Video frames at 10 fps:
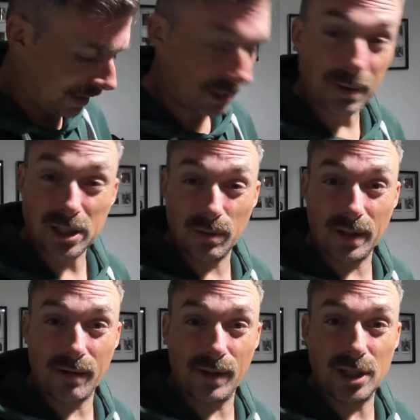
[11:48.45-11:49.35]
Especially with
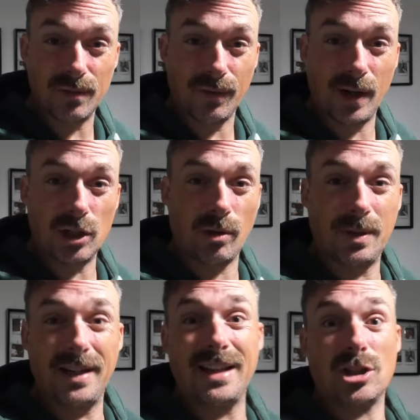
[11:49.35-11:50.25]
that recent French trip, I
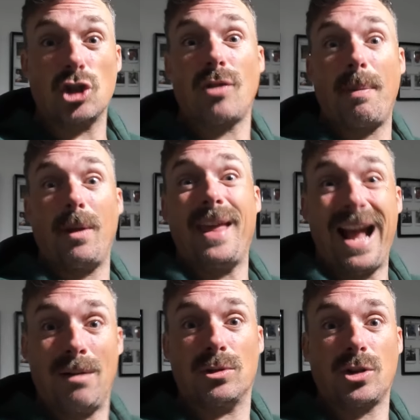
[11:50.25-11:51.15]
did have to strap it on the
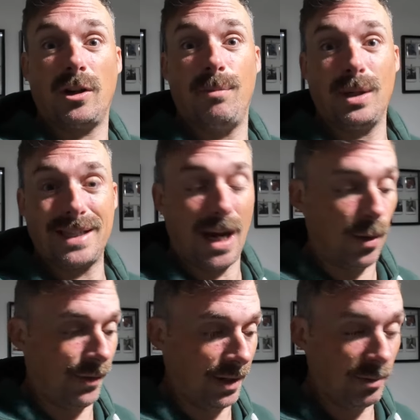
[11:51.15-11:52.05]
outside of my
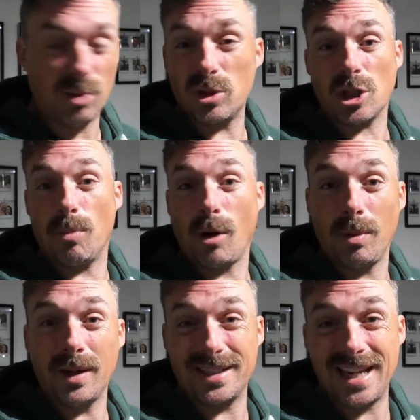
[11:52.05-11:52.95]
tail fin, which wasn't a
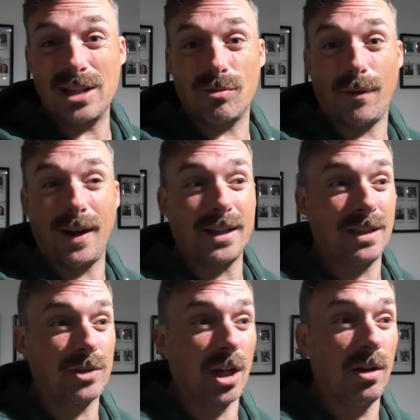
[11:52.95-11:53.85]
problem because it is
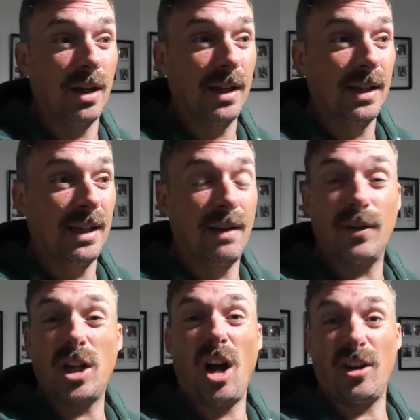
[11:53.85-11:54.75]
reflective. So if
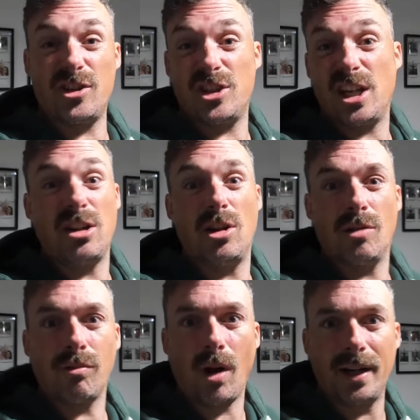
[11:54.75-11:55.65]
a car doesn't see you and
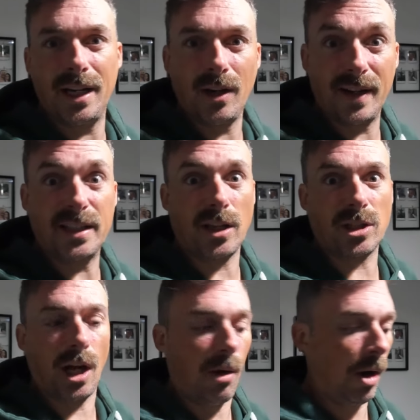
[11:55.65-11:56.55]
you're riding at night, it does
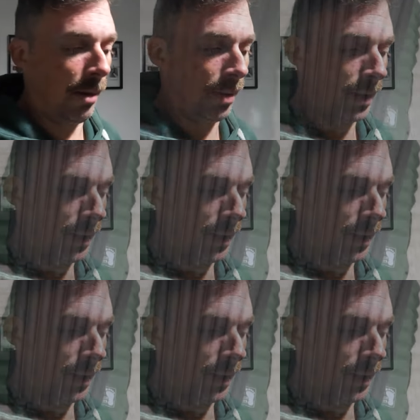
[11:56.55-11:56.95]
glow up.